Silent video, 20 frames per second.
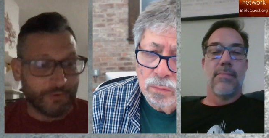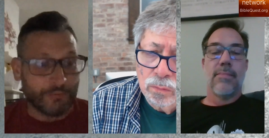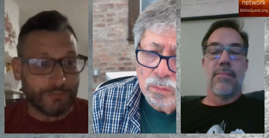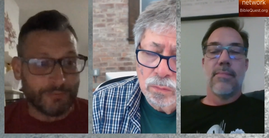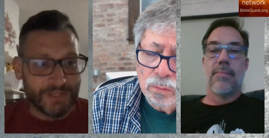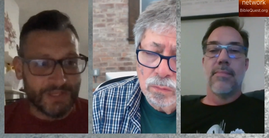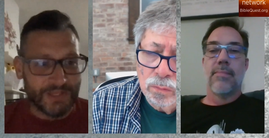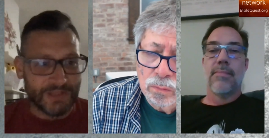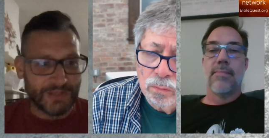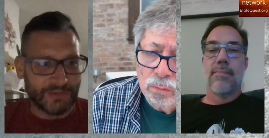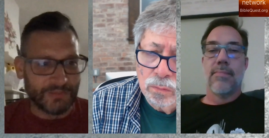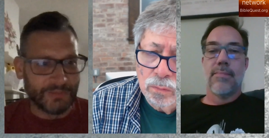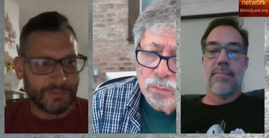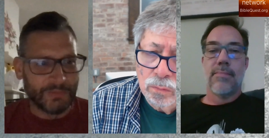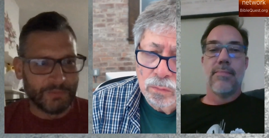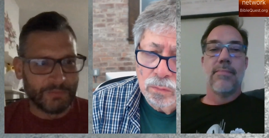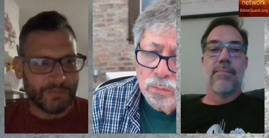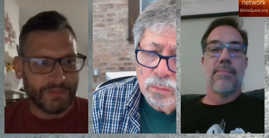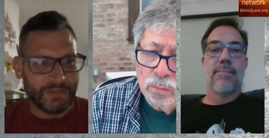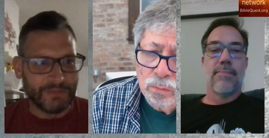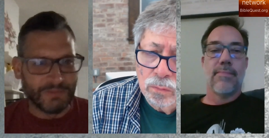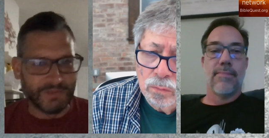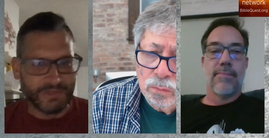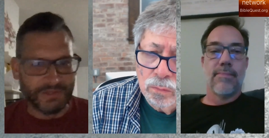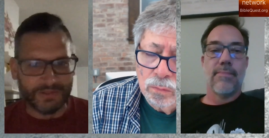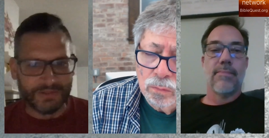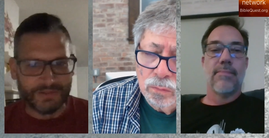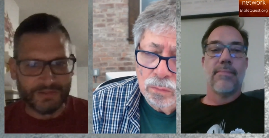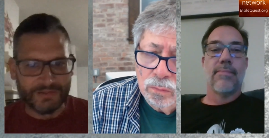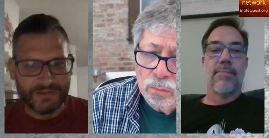Speaker 1: for me made
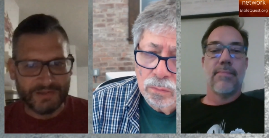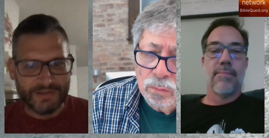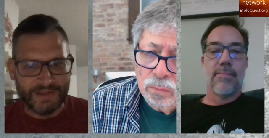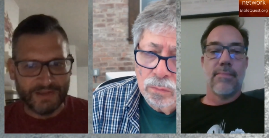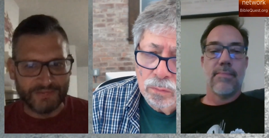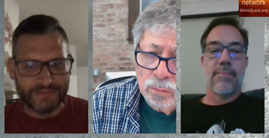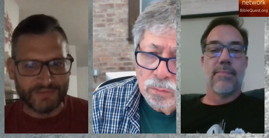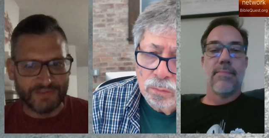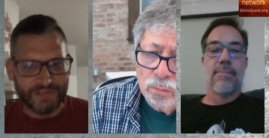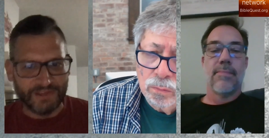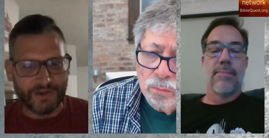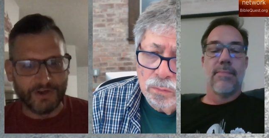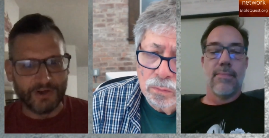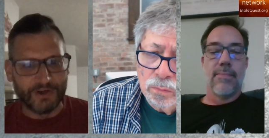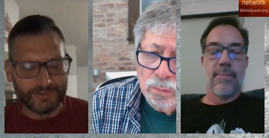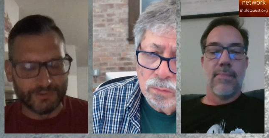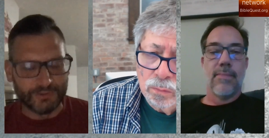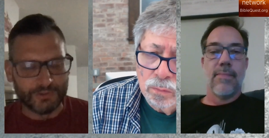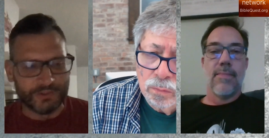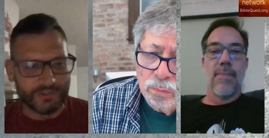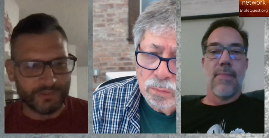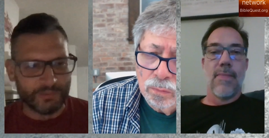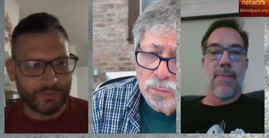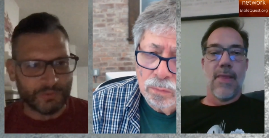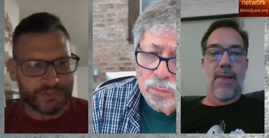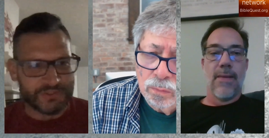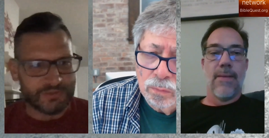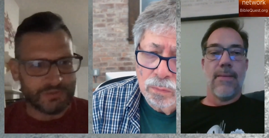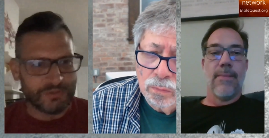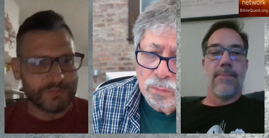me have to take a hard look at
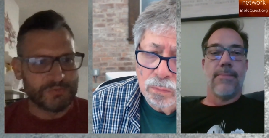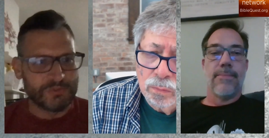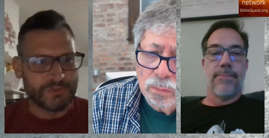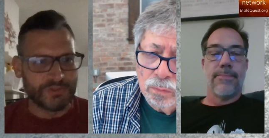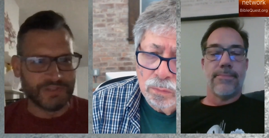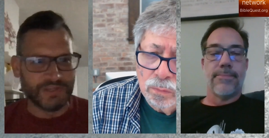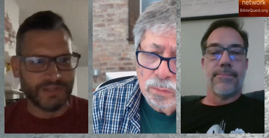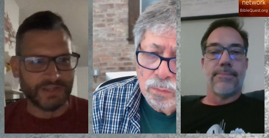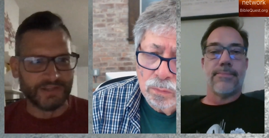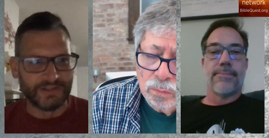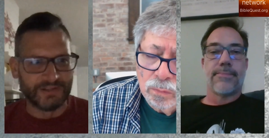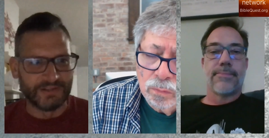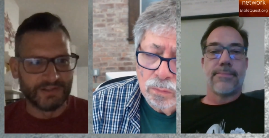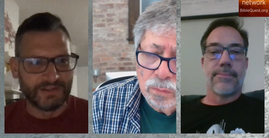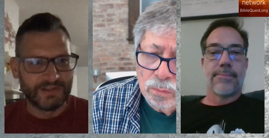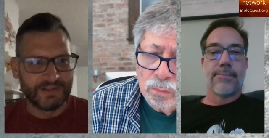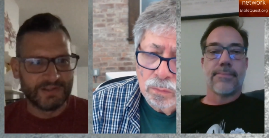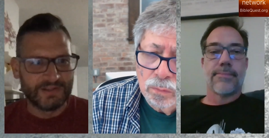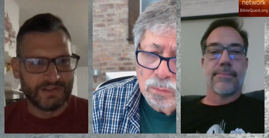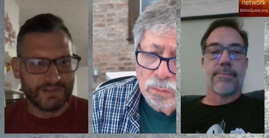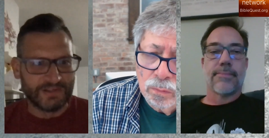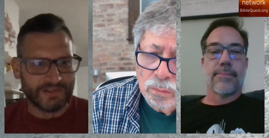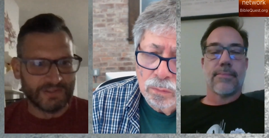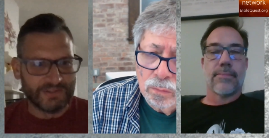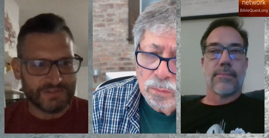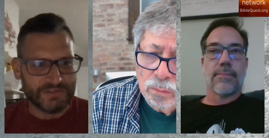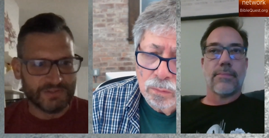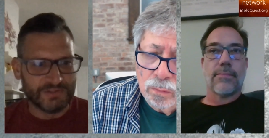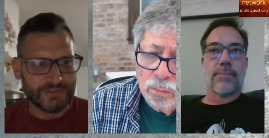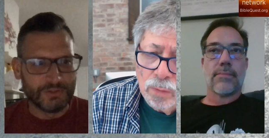what Scripture said.
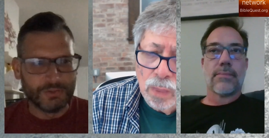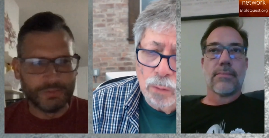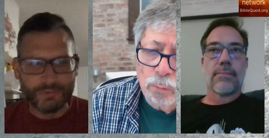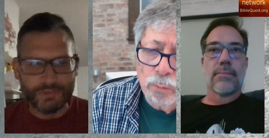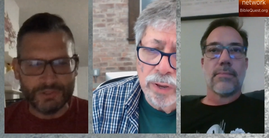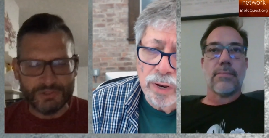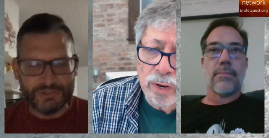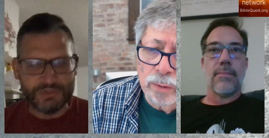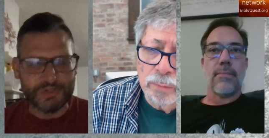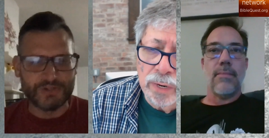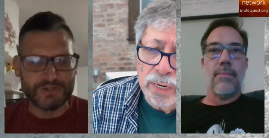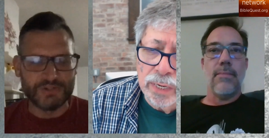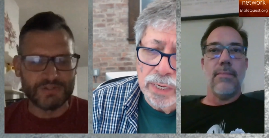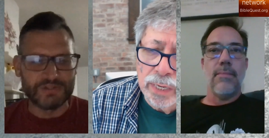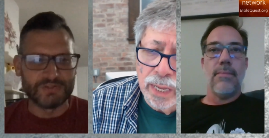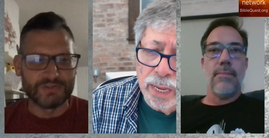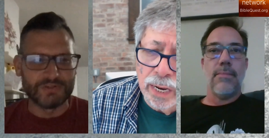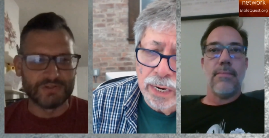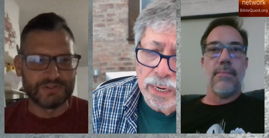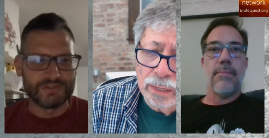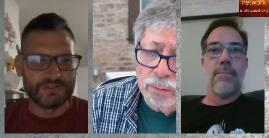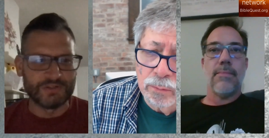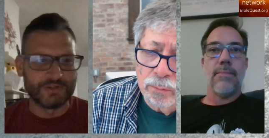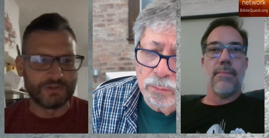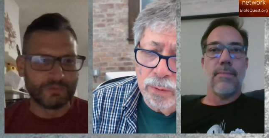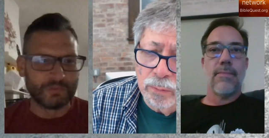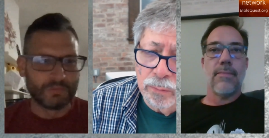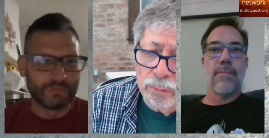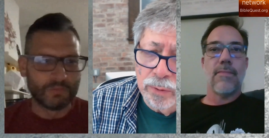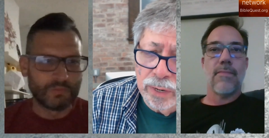Is there numerous minute, churches, or is
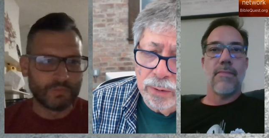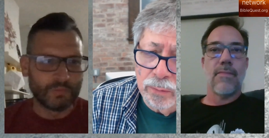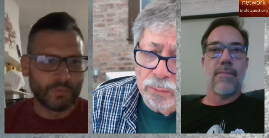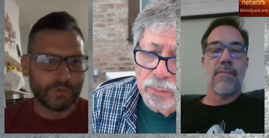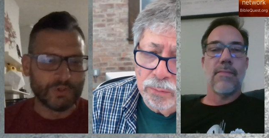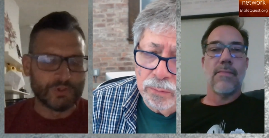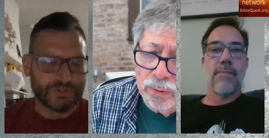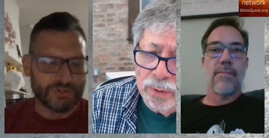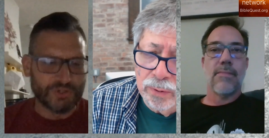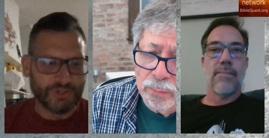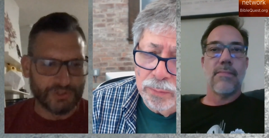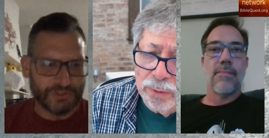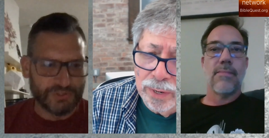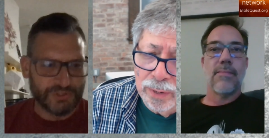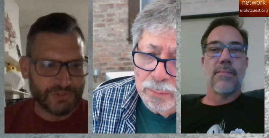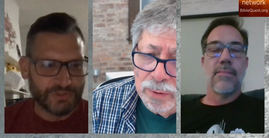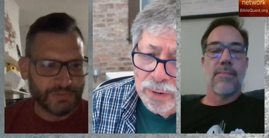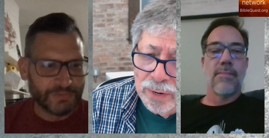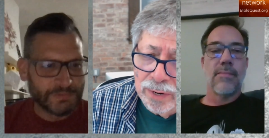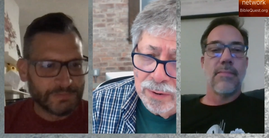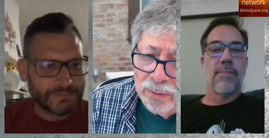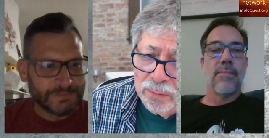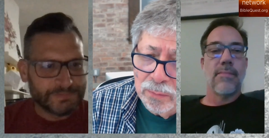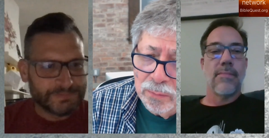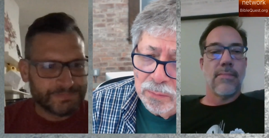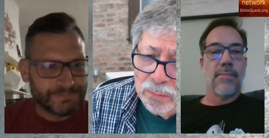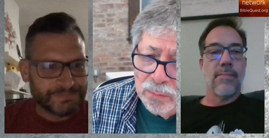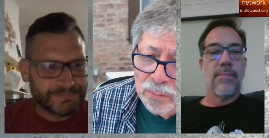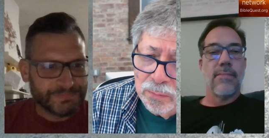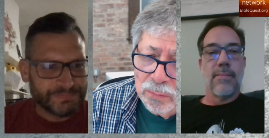there
Speaker 2: wait, one wait, church? Wait a minute.
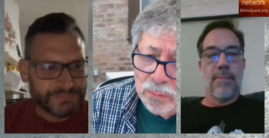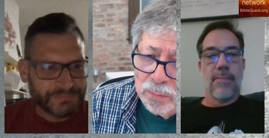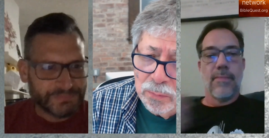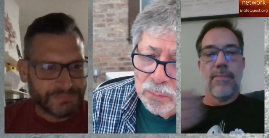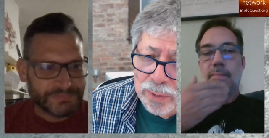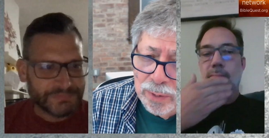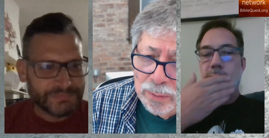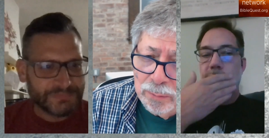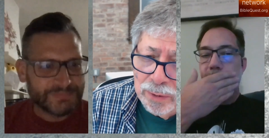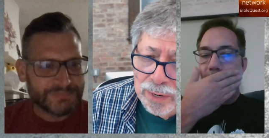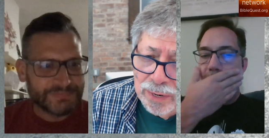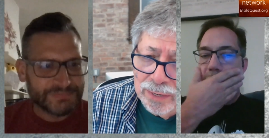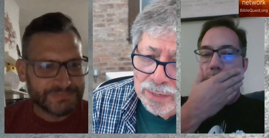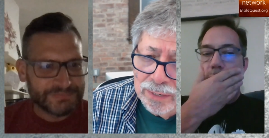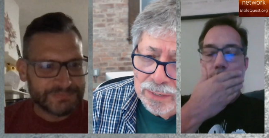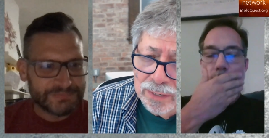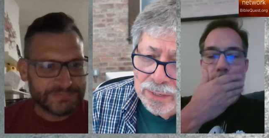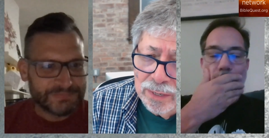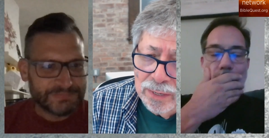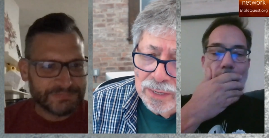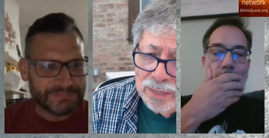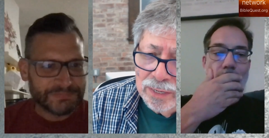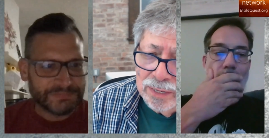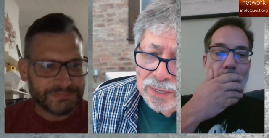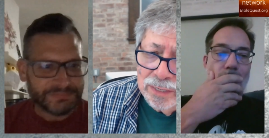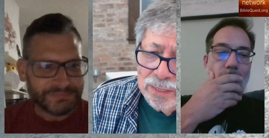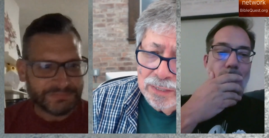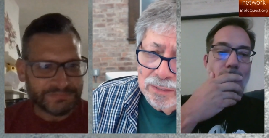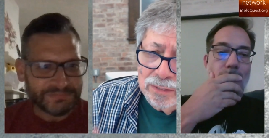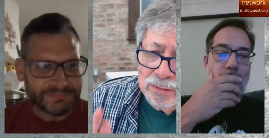Wait a minute.
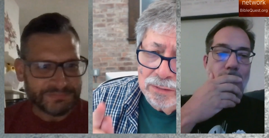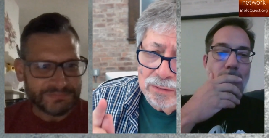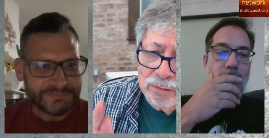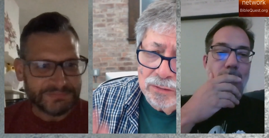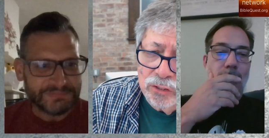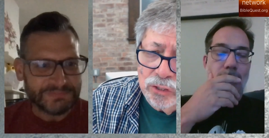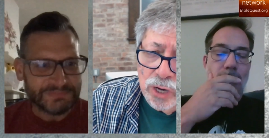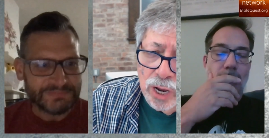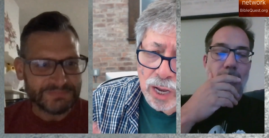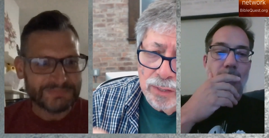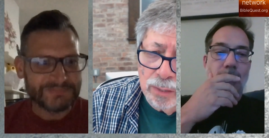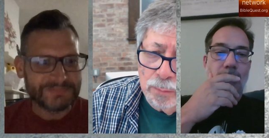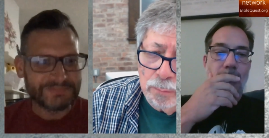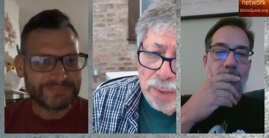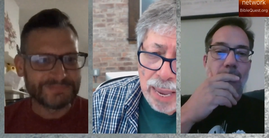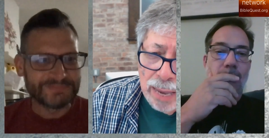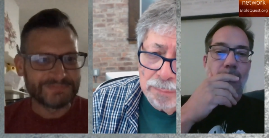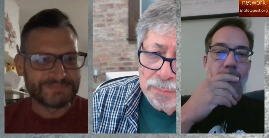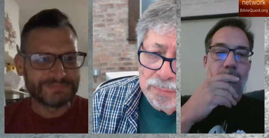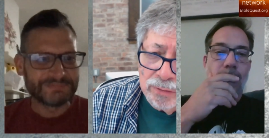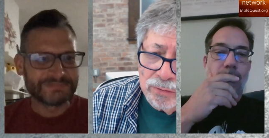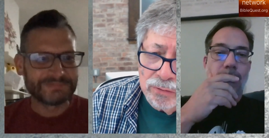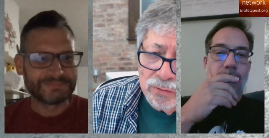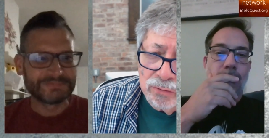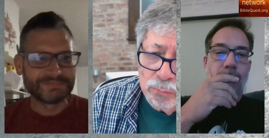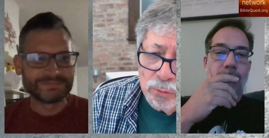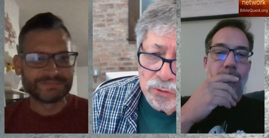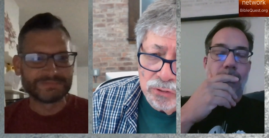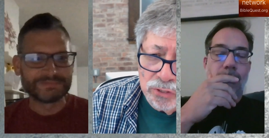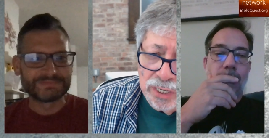John the
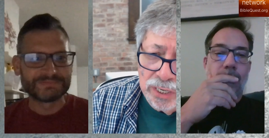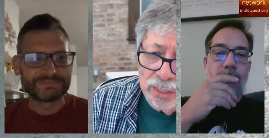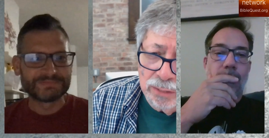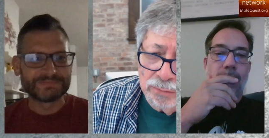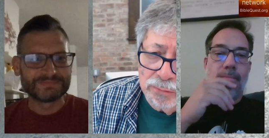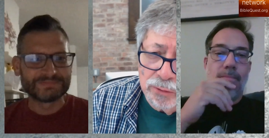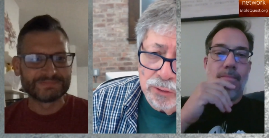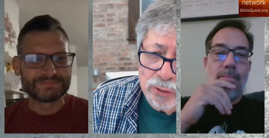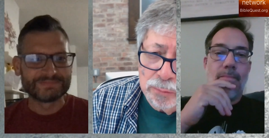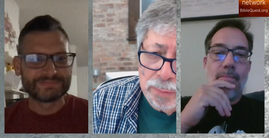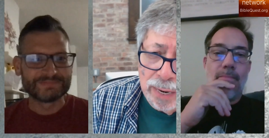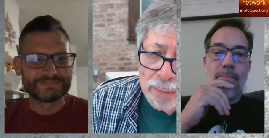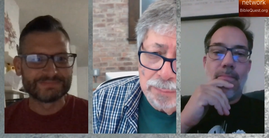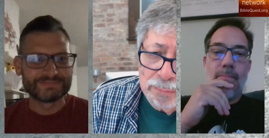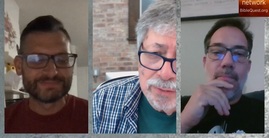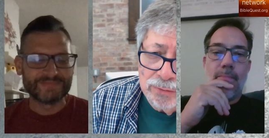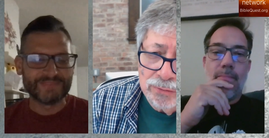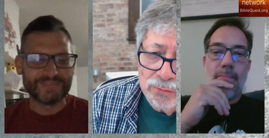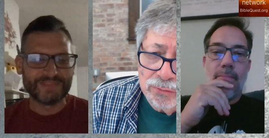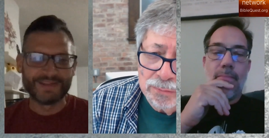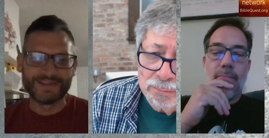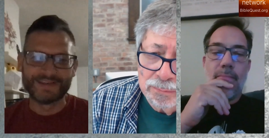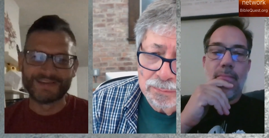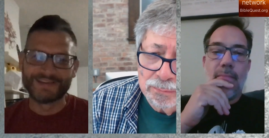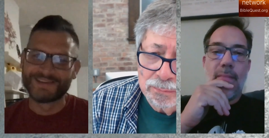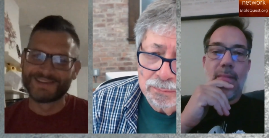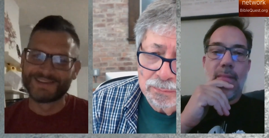Baptist wasn't he the first Baptist?